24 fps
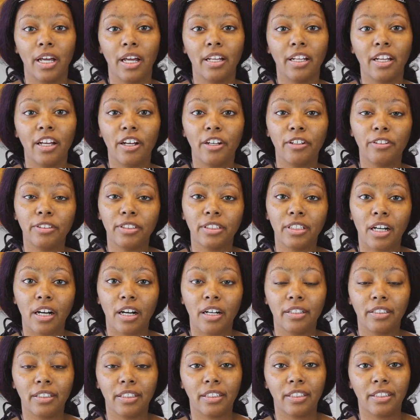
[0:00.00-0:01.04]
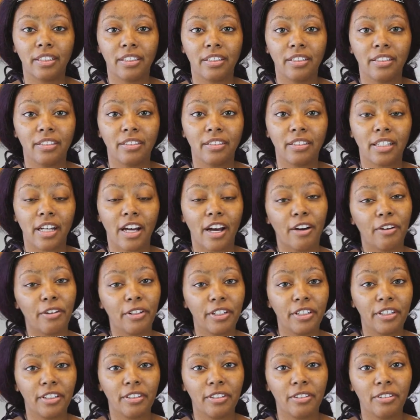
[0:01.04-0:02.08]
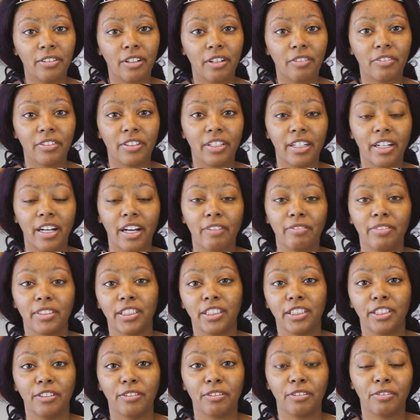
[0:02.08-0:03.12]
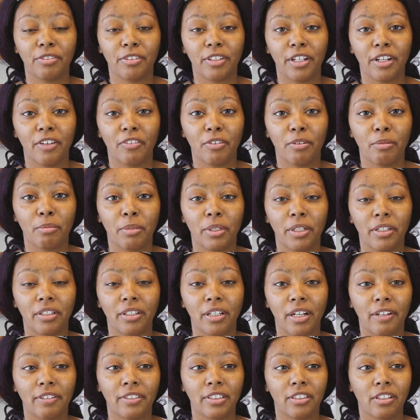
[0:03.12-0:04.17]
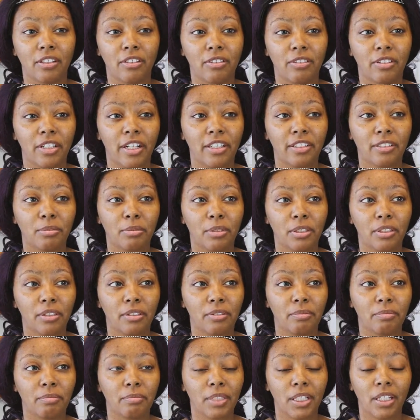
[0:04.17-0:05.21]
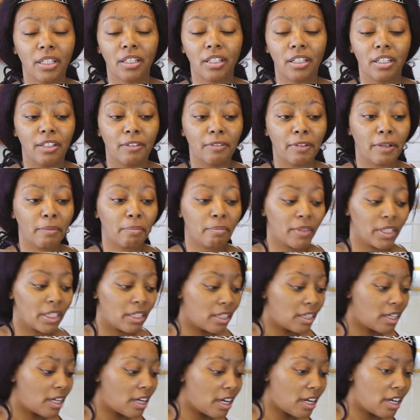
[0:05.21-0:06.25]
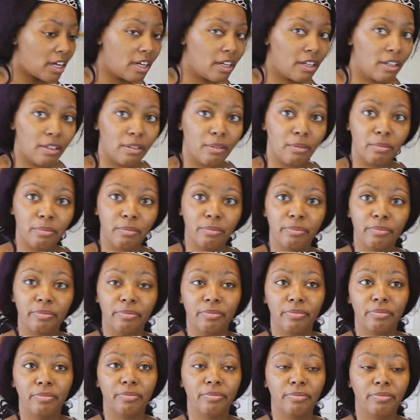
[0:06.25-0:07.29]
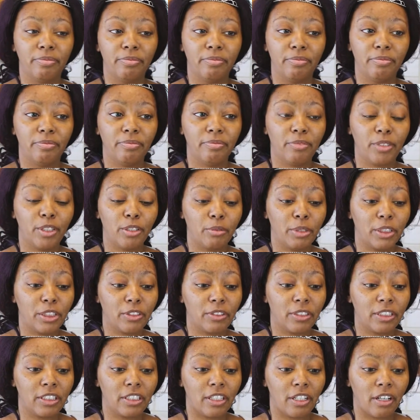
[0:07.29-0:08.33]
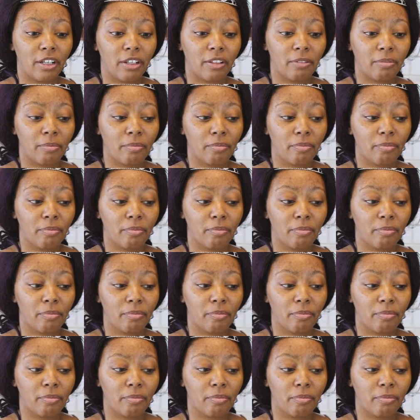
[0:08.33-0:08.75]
Hello, darlings. How are you? I feel like I haven't seen you in forever, but I saw you last week. Anyway, what are we doing today?